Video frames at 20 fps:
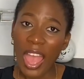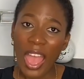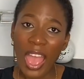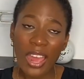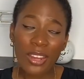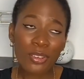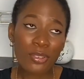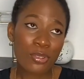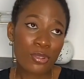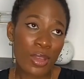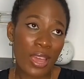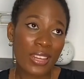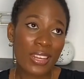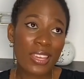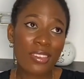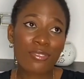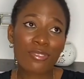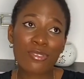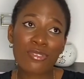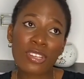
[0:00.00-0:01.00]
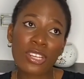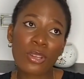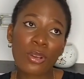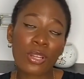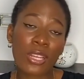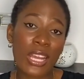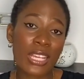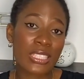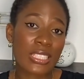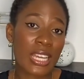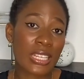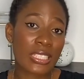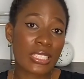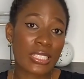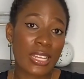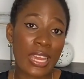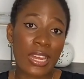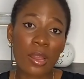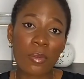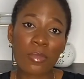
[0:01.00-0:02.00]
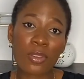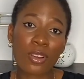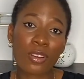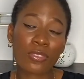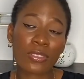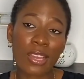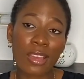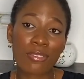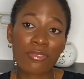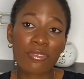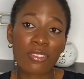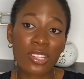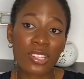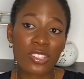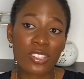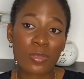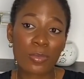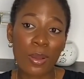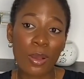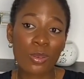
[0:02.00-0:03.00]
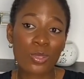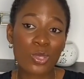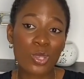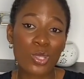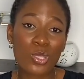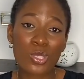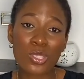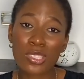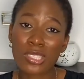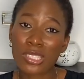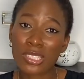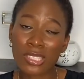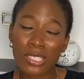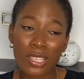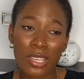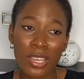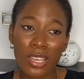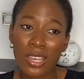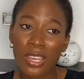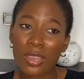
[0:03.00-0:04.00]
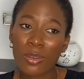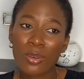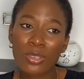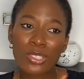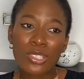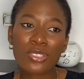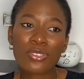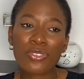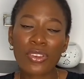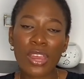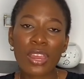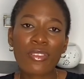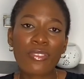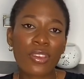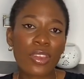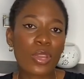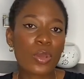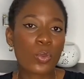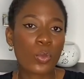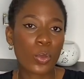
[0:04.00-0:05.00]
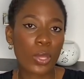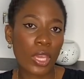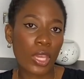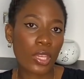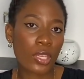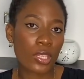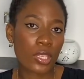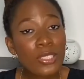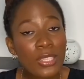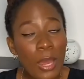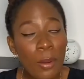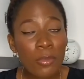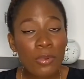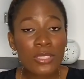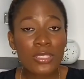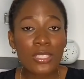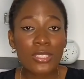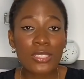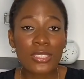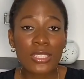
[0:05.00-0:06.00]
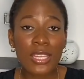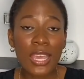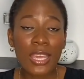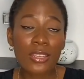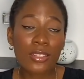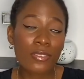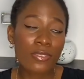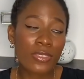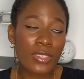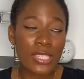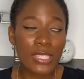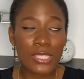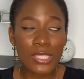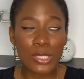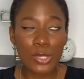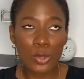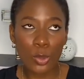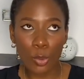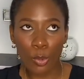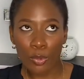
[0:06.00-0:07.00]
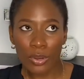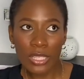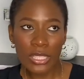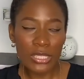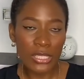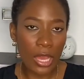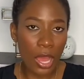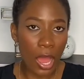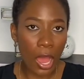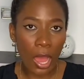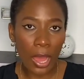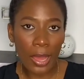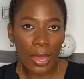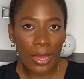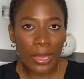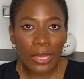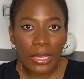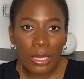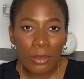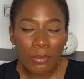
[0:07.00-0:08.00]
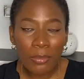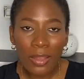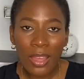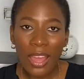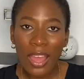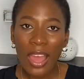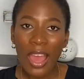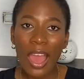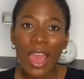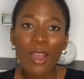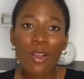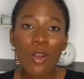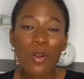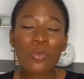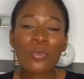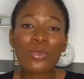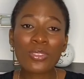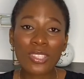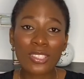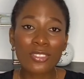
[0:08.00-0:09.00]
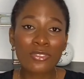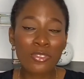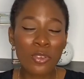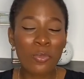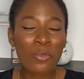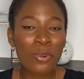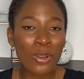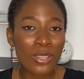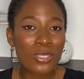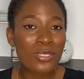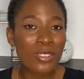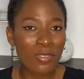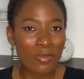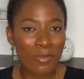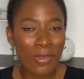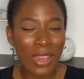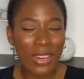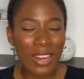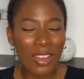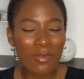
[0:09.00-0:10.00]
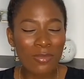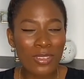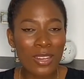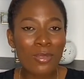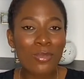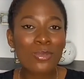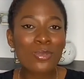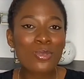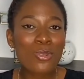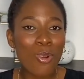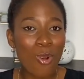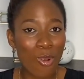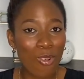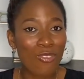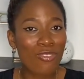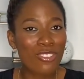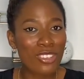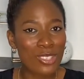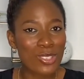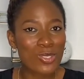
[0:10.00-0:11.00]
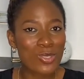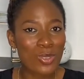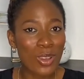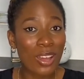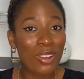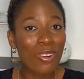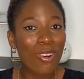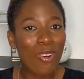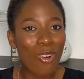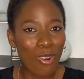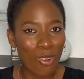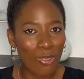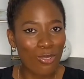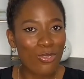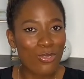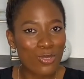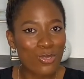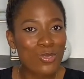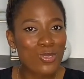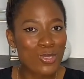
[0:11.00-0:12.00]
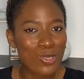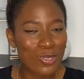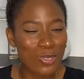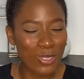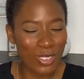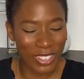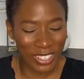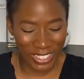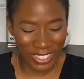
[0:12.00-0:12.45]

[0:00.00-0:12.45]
I don't know. I didn't even really understand the dynamic of that friendship. I was just, it was just very, very weird. So that brings us to the end of this story time. I hope with these few points of mine, I've been able to convince you and not confuse you